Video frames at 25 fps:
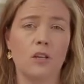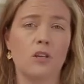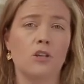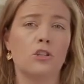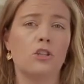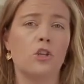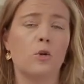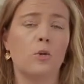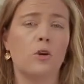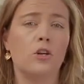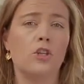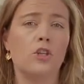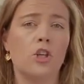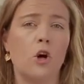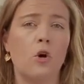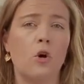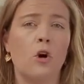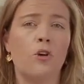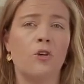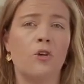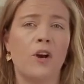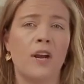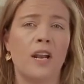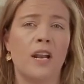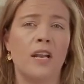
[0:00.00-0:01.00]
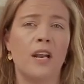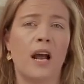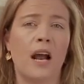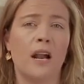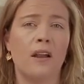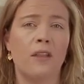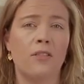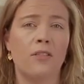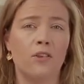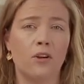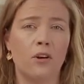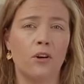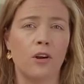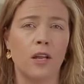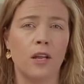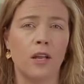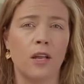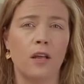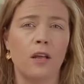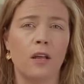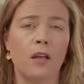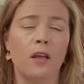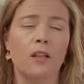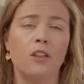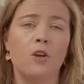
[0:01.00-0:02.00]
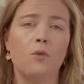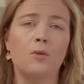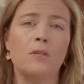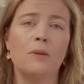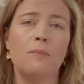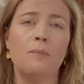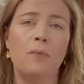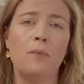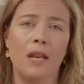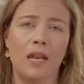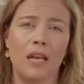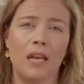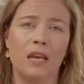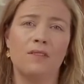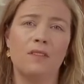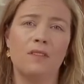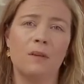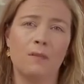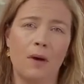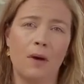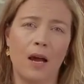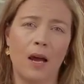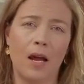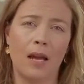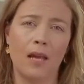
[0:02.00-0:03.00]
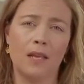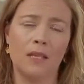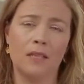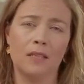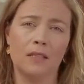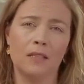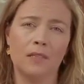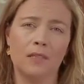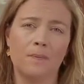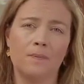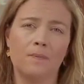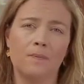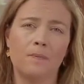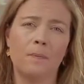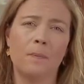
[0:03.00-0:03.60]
So when Joe agreed at 9:30, there was a meeting of the minds.